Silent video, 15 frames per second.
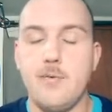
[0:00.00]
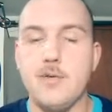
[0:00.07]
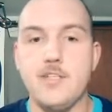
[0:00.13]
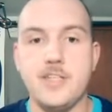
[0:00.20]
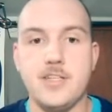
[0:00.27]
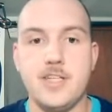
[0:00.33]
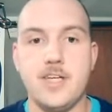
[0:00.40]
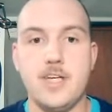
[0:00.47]
which
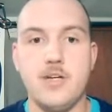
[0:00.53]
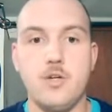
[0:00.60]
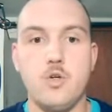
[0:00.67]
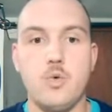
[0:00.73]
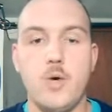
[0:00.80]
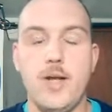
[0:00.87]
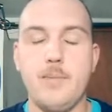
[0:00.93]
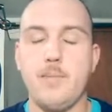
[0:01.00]
is a
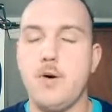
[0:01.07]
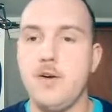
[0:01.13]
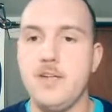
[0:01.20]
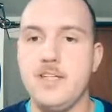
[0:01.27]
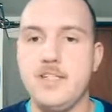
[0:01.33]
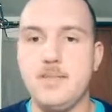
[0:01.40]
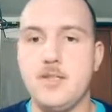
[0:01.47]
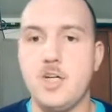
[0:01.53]
great part of the
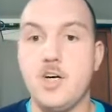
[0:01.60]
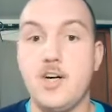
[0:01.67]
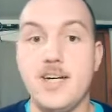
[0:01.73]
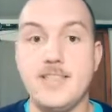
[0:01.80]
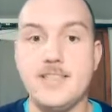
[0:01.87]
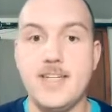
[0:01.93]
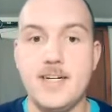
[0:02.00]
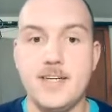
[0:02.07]
Demon Hunter
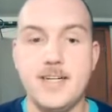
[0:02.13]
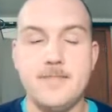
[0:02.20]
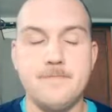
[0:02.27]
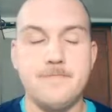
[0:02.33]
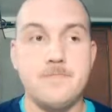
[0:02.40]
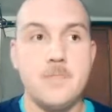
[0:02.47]
identity,